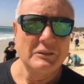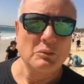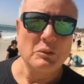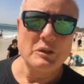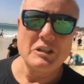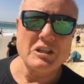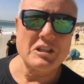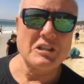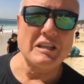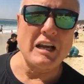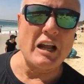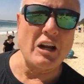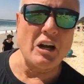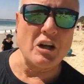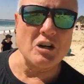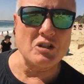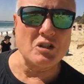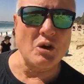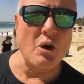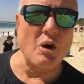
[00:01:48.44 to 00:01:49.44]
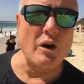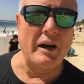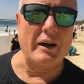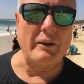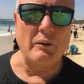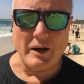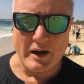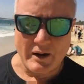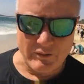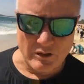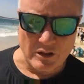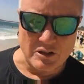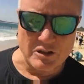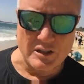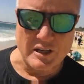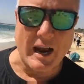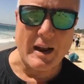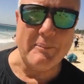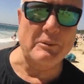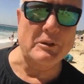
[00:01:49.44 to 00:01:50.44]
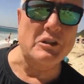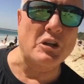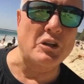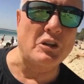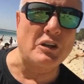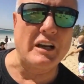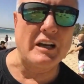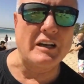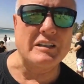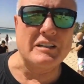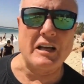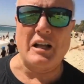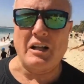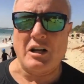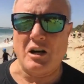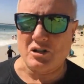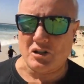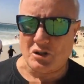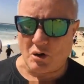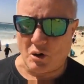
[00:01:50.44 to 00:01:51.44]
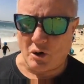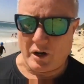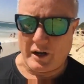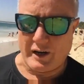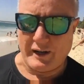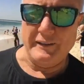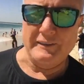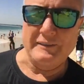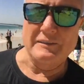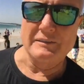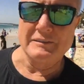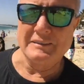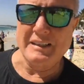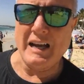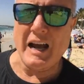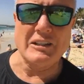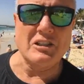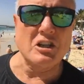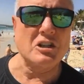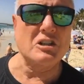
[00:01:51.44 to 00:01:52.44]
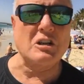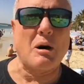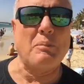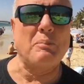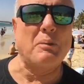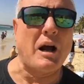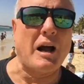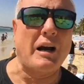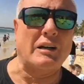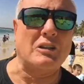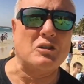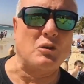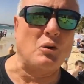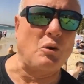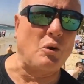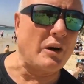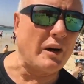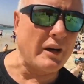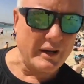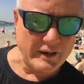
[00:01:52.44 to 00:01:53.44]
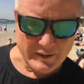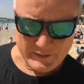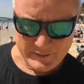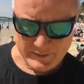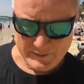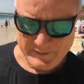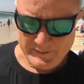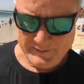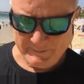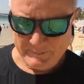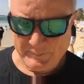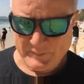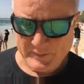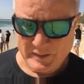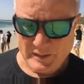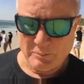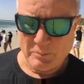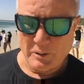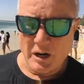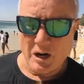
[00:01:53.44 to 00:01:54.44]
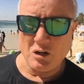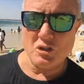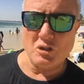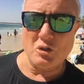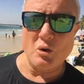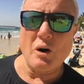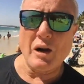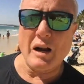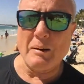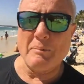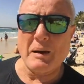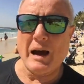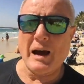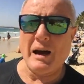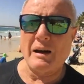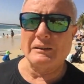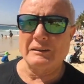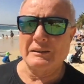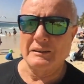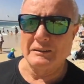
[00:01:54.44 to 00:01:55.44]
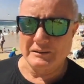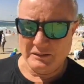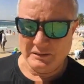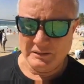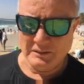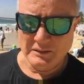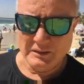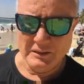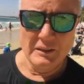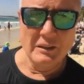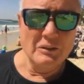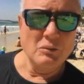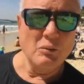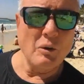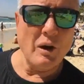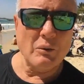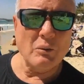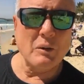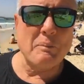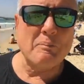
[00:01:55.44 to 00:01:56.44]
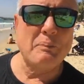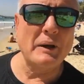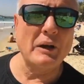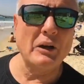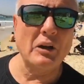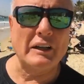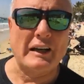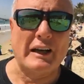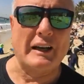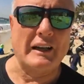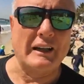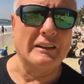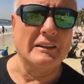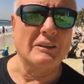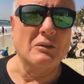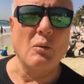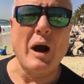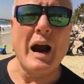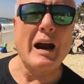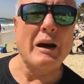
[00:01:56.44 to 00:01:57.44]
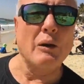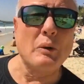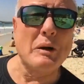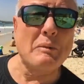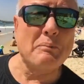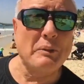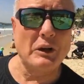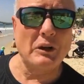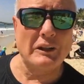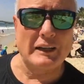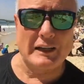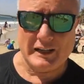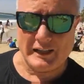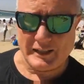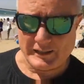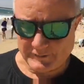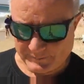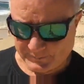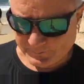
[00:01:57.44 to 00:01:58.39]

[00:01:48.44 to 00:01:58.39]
We just tell our story whenever there's an opportunity to tell our story. Not just our product story, but our story about what are we building and why are we building it?